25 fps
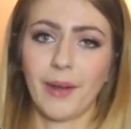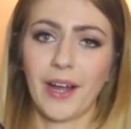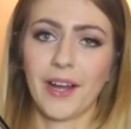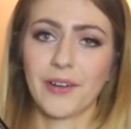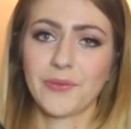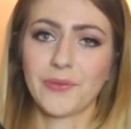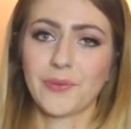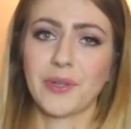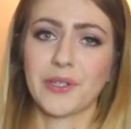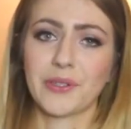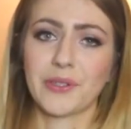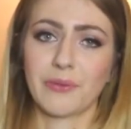my
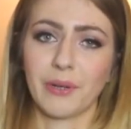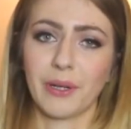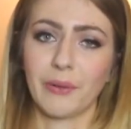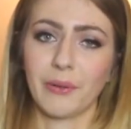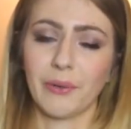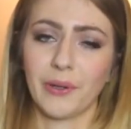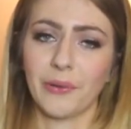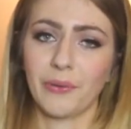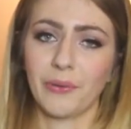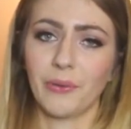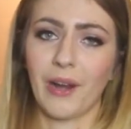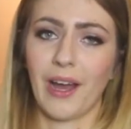housemates really
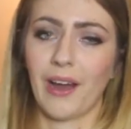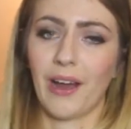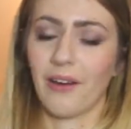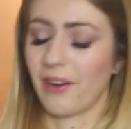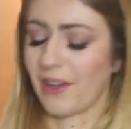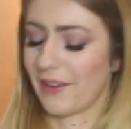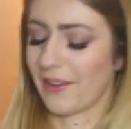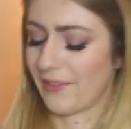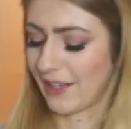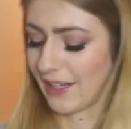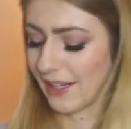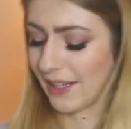went all out.
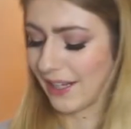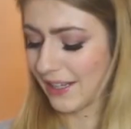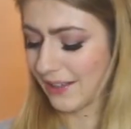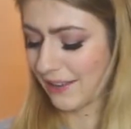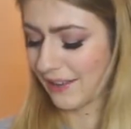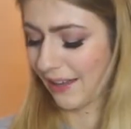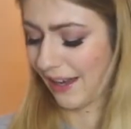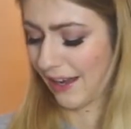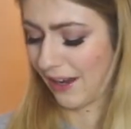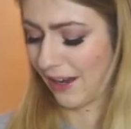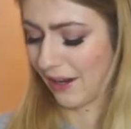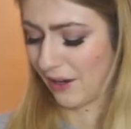Like, they
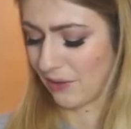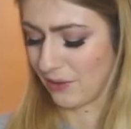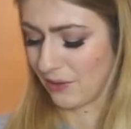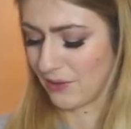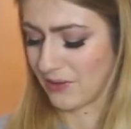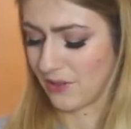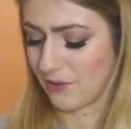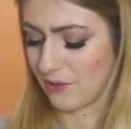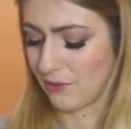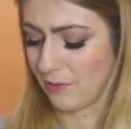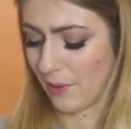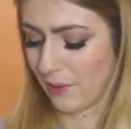cleaned the
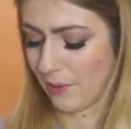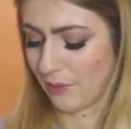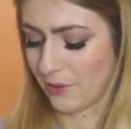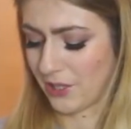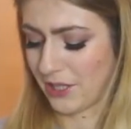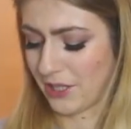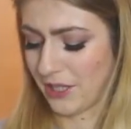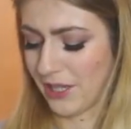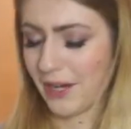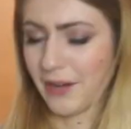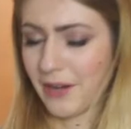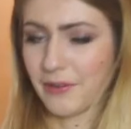house, did all my
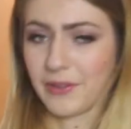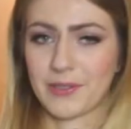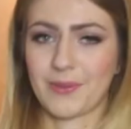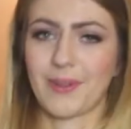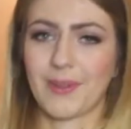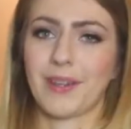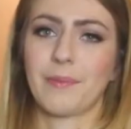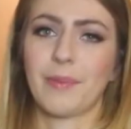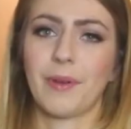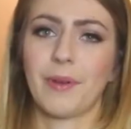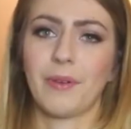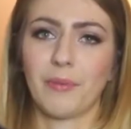washing up because
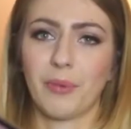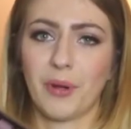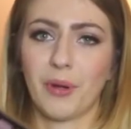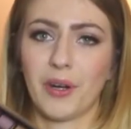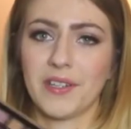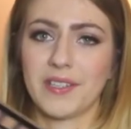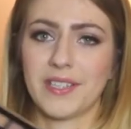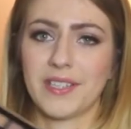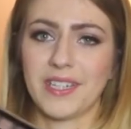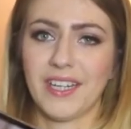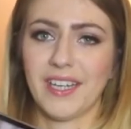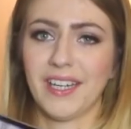we had a bit of a
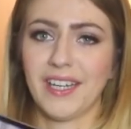party